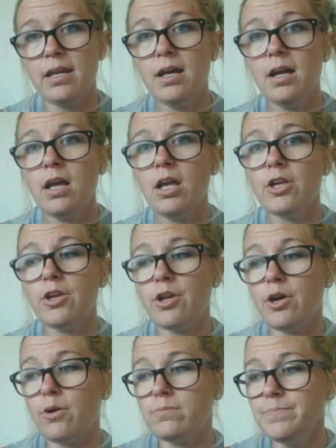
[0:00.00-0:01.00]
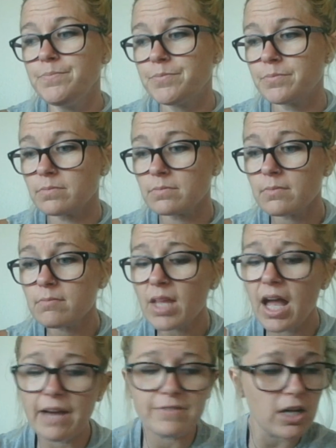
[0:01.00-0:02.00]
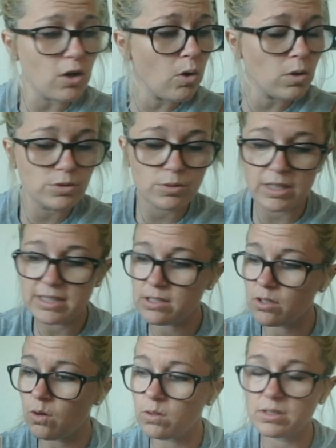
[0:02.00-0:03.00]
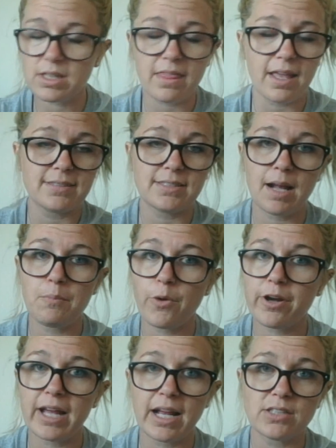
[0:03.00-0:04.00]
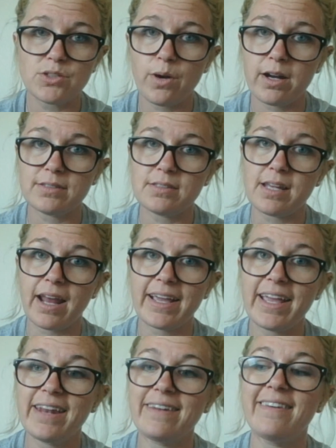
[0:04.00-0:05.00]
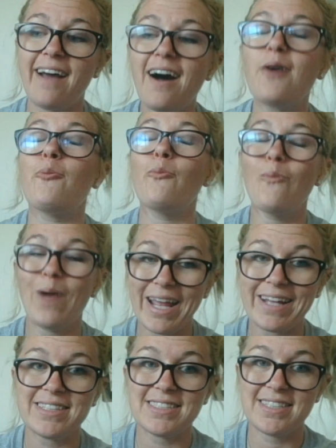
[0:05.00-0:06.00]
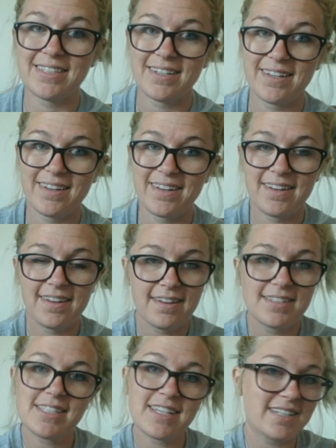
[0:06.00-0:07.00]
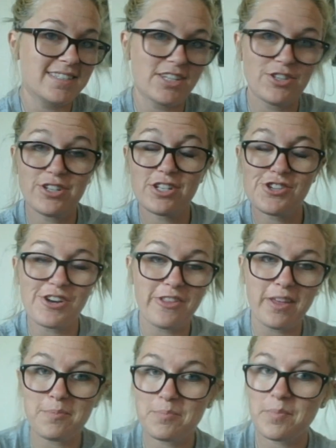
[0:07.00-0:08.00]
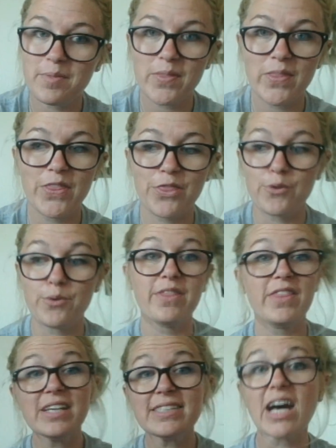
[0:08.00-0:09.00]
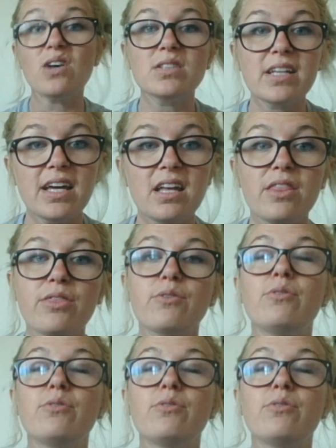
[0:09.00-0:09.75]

you know, I've got a whole new list of goals and things that I'm working towards, and I cannot wait to continue to share them through this outlet, through